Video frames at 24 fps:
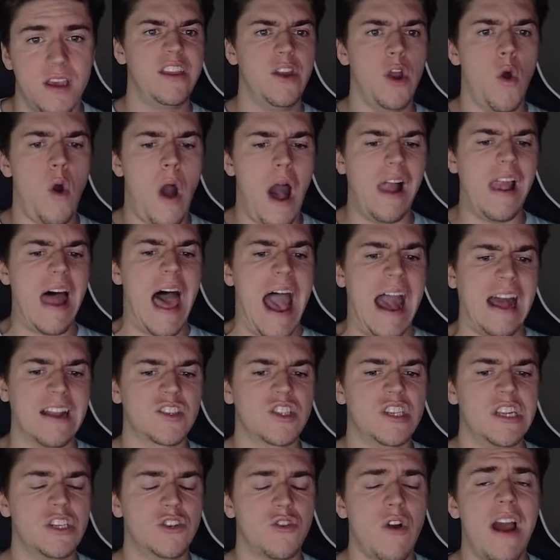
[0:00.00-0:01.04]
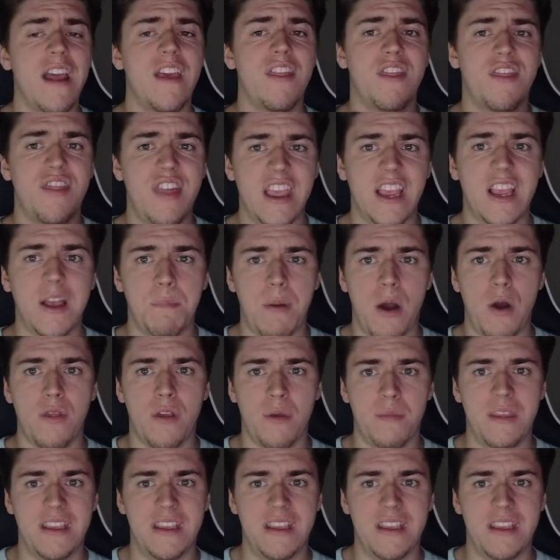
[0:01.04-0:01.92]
You know, I'll actually try and think about them